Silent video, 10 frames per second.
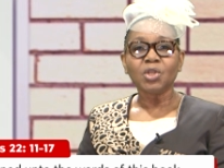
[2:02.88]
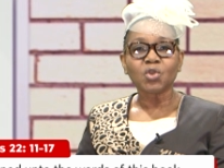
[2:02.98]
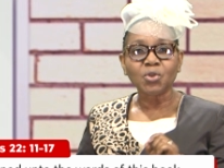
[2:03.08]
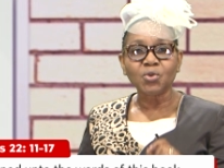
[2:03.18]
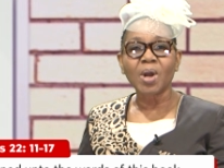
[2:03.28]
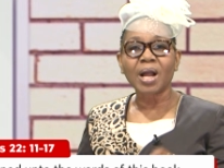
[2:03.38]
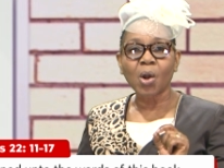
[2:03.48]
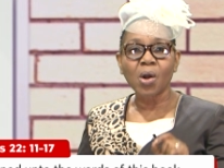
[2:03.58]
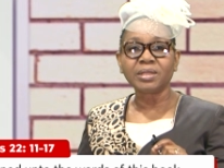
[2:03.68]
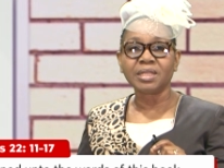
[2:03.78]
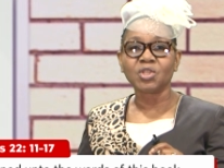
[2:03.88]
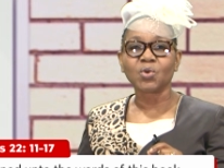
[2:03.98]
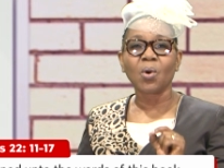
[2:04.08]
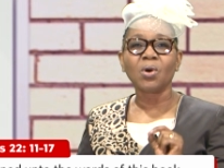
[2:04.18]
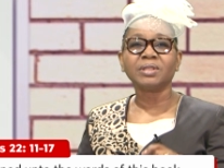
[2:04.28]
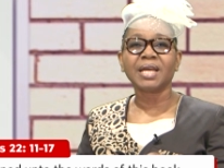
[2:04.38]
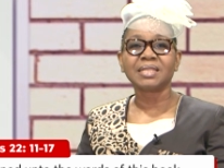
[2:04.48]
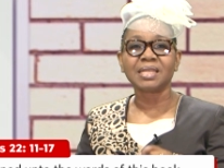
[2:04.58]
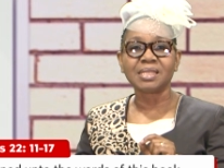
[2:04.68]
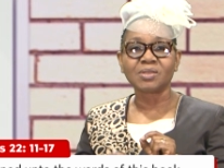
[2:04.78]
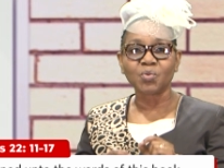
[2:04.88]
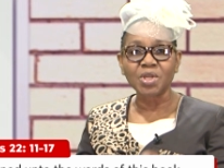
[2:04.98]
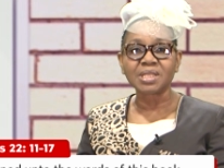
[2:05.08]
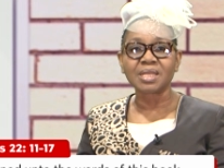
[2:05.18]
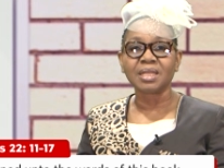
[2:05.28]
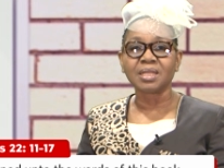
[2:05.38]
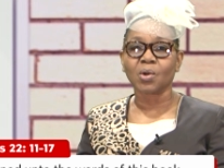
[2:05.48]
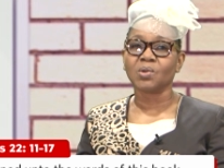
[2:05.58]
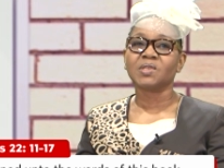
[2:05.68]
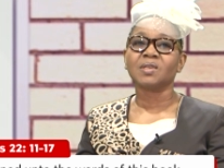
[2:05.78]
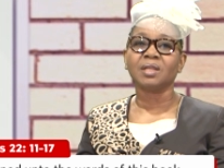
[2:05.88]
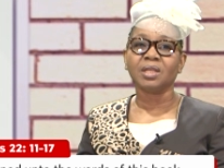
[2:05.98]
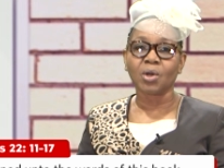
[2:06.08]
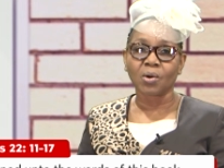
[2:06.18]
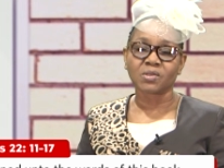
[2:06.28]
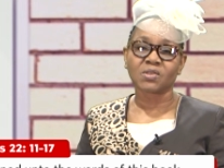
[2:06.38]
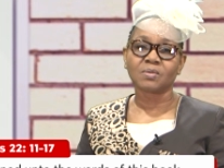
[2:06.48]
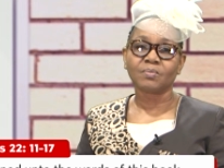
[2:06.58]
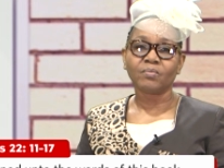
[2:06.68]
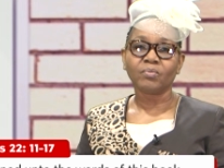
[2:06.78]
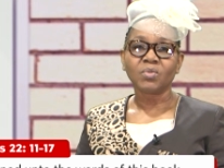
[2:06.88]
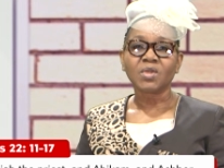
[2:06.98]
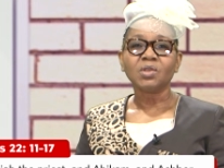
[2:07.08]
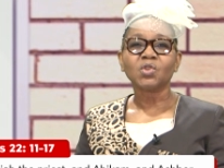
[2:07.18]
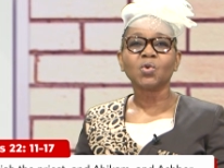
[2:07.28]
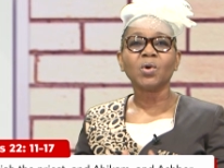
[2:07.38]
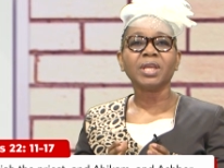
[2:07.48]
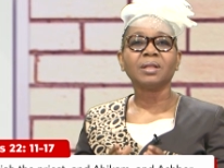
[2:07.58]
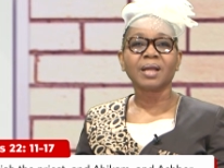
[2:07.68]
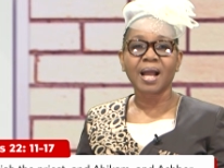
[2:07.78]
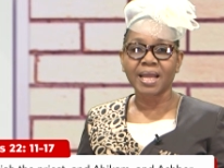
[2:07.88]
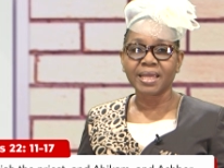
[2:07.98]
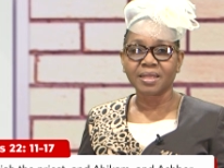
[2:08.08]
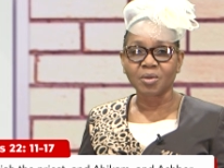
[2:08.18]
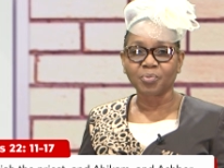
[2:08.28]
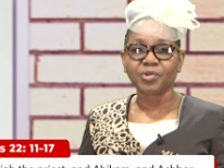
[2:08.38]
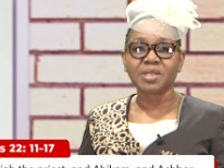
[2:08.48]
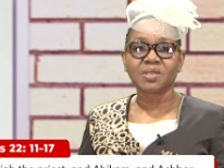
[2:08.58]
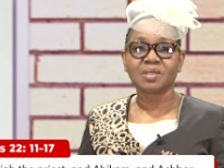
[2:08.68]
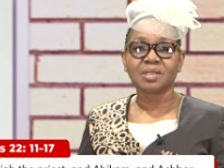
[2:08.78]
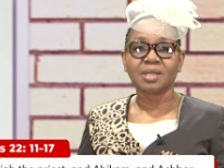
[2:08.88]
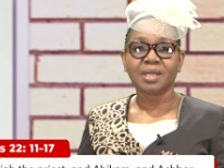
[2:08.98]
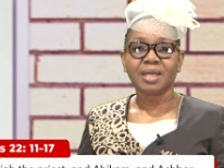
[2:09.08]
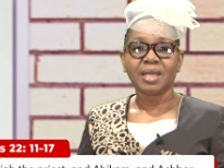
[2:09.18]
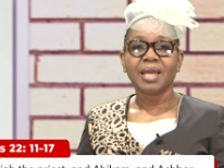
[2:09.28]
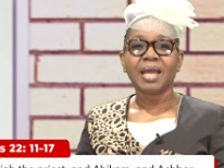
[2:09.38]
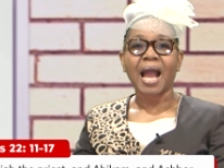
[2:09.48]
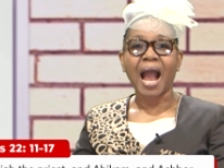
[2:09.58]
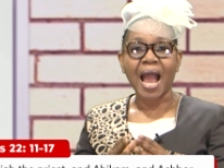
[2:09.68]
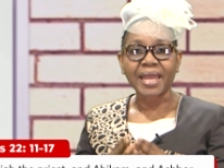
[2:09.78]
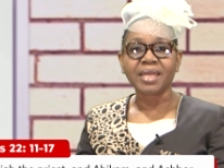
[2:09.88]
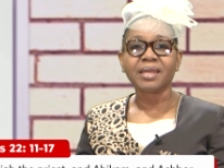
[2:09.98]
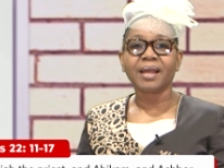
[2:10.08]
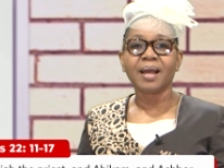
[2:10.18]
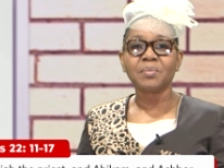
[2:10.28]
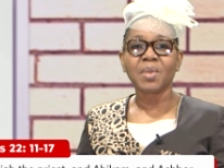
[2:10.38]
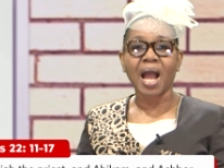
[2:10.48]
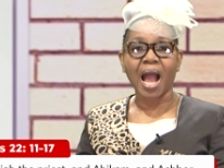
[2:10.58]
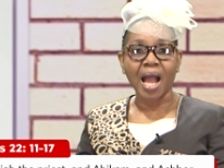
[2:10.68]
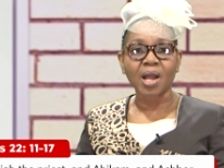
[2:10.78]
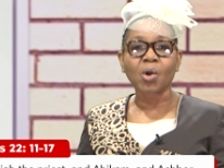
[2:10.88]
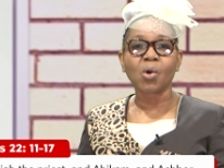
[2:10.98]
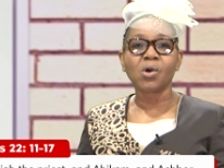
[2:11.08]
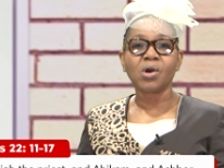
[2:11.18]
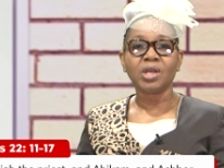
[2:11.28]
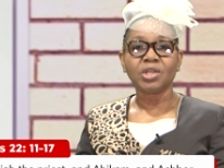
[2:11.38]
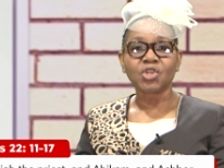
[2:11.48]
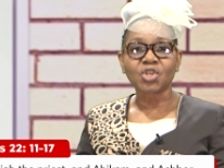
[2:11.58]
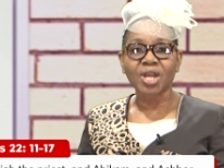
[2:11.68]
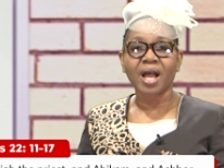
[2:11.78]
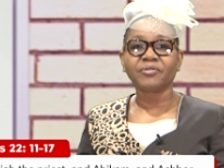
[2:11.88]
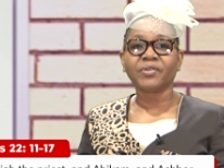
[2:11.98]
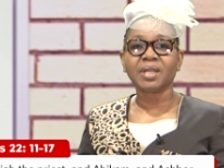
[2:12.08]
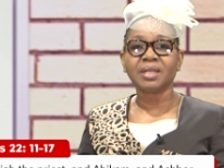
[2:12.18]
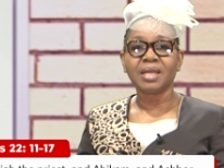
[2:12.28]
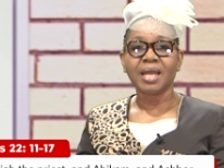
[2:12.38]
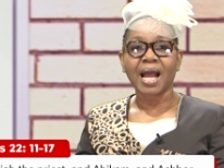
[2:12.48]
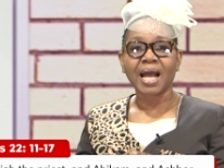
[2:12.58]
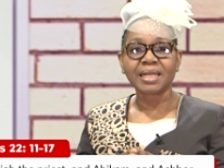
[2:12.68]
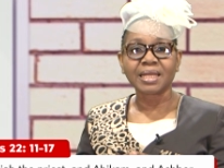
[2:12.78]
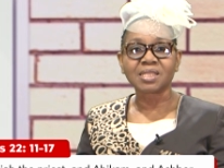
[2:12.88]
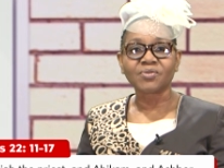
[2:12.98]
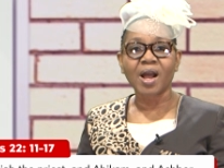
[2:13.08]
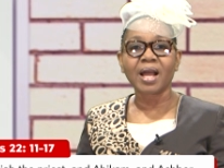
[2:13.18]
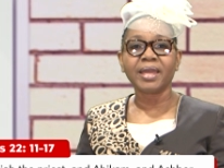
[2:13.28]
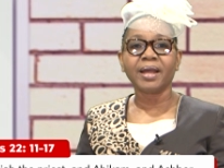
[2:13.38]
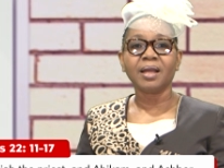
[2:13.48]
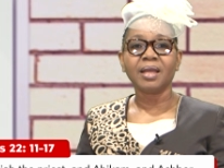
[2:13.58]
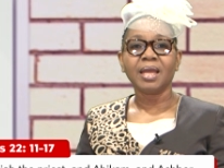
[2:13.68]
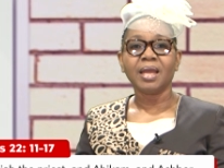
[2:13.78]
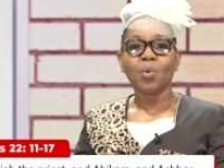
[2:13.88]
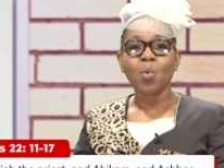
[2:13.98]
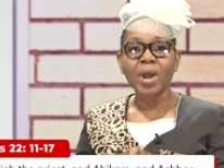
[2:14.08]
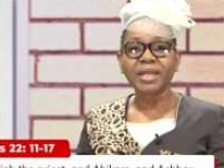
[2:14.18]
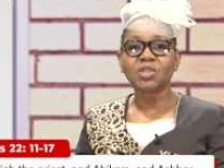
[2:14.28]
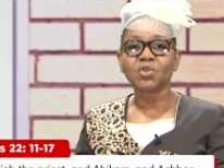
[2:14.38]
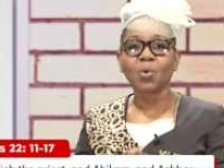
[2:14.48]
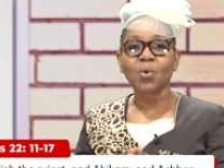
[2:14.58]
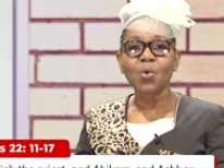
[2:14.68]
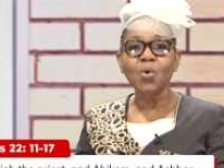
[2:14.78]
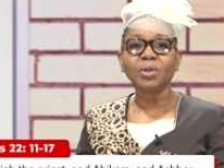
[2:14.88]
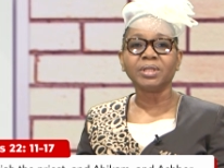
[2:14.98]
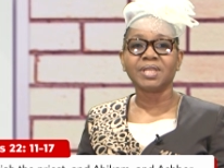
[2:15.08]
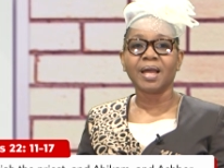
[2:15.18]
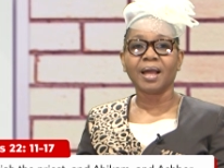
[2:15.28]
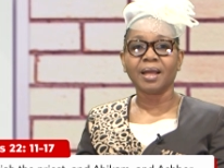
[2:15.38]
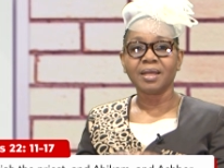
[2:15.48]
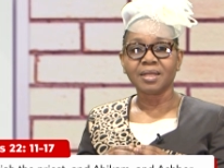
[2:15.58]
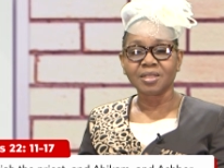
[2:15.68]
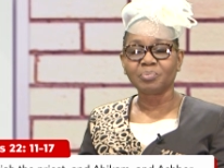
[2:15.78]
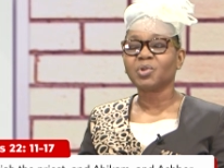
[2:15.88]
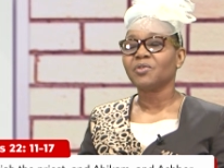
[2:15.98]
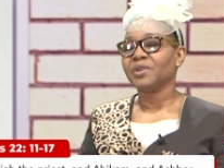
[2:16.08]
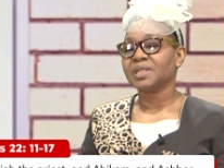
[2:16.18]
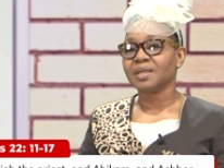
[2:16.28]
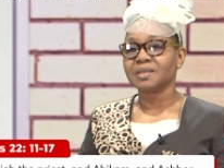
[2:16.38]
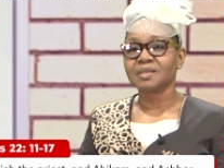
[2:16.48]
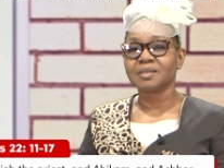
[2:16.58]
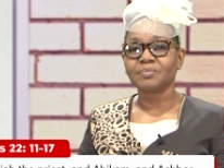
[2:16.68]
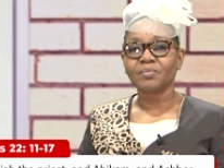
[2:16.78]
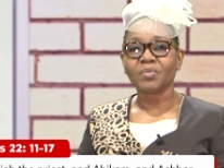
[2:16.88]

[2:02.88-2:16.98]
to do according to all that is written concerning us. So Hilkiah the priest, Ahikam, Anchor, Shaphan, and Asphiah went to Huldah the prophetess,